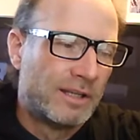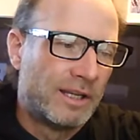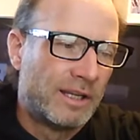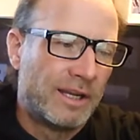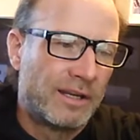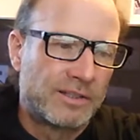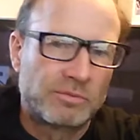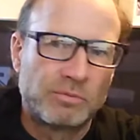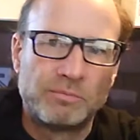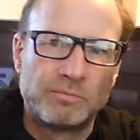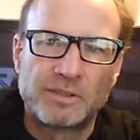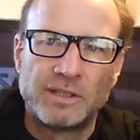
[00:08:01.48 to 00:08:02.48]
And a
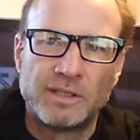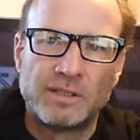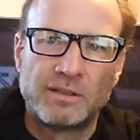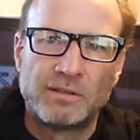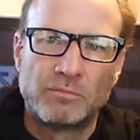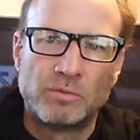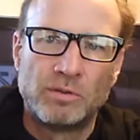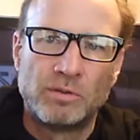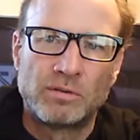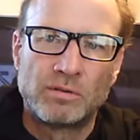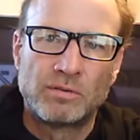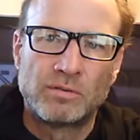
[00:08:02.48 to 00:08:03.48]
swim skin
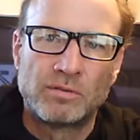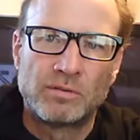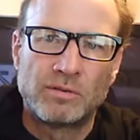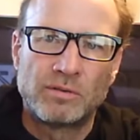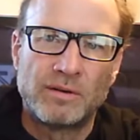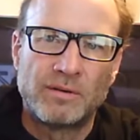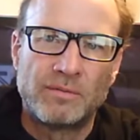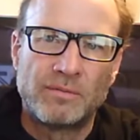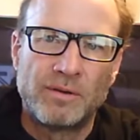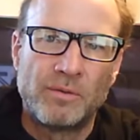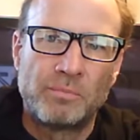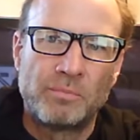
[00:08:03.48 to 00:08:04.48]
will
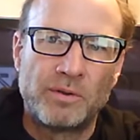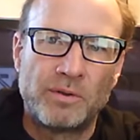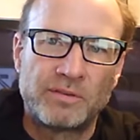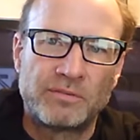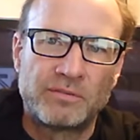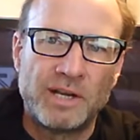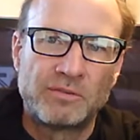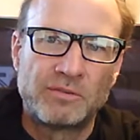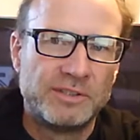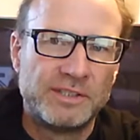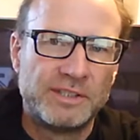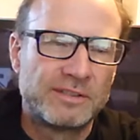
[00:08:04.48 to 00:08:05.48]
help with drag
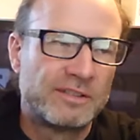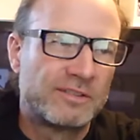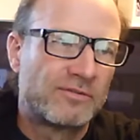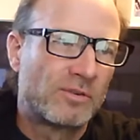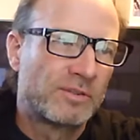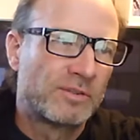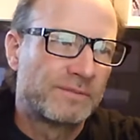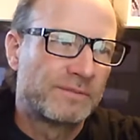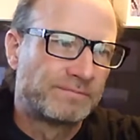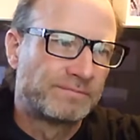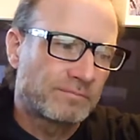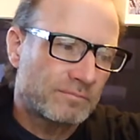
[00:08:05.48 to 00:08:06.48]
resistance force.
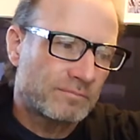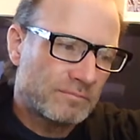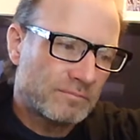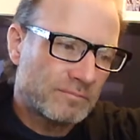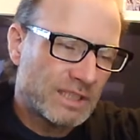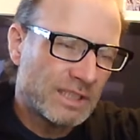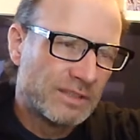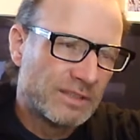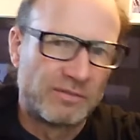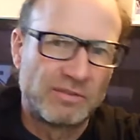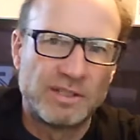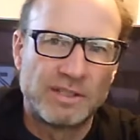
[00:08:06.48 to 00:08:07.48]
There's
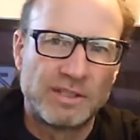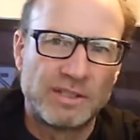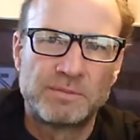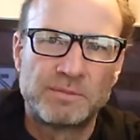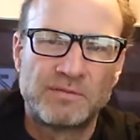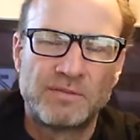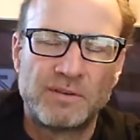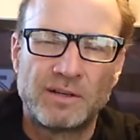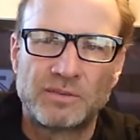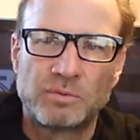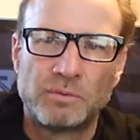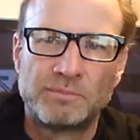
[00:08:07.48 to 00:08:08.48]
different types of
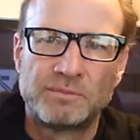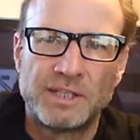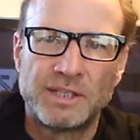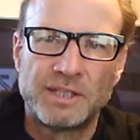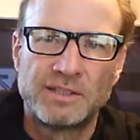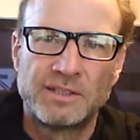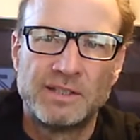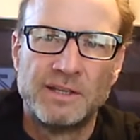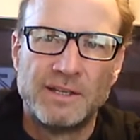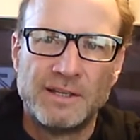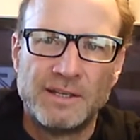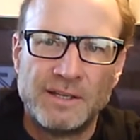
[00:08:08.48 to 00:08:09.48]
swim skins, and
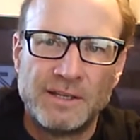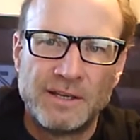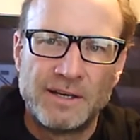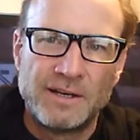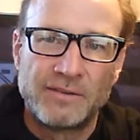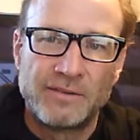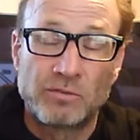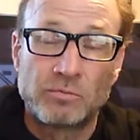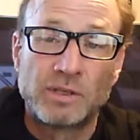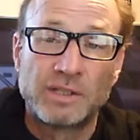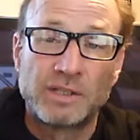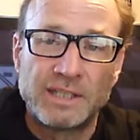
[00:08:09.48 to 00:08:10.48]
they're
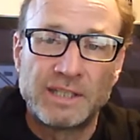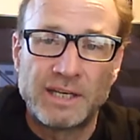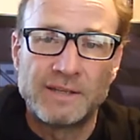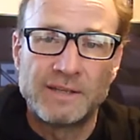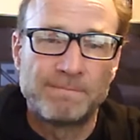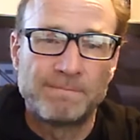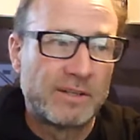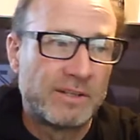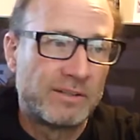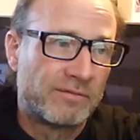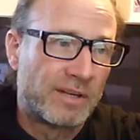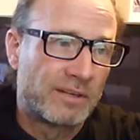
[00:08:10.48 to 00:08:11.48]
really tight, and
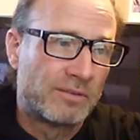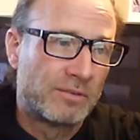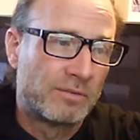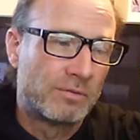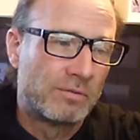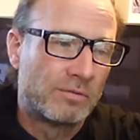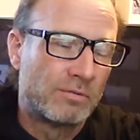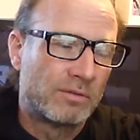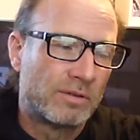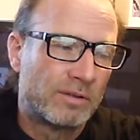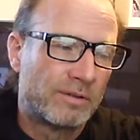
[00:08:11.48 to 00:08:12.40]
you've got to